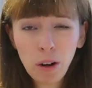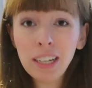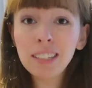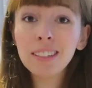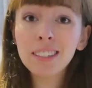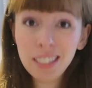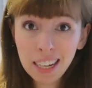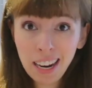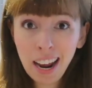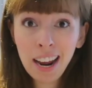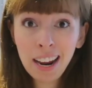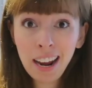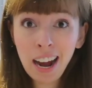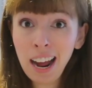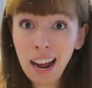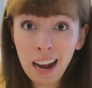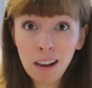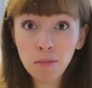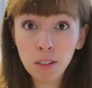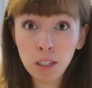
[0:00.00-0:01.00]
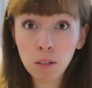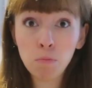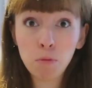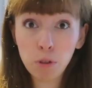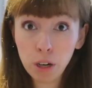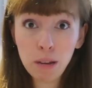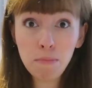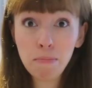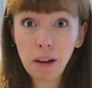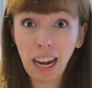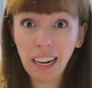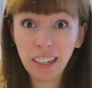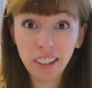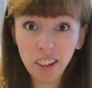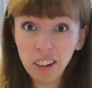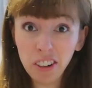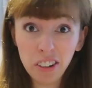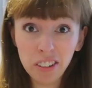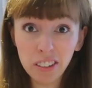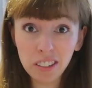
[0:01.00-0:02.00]
And today I have some pretty bad
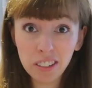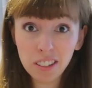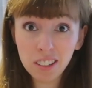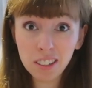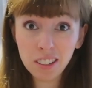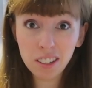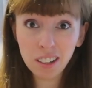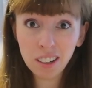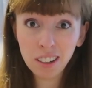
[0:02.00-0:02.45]
news.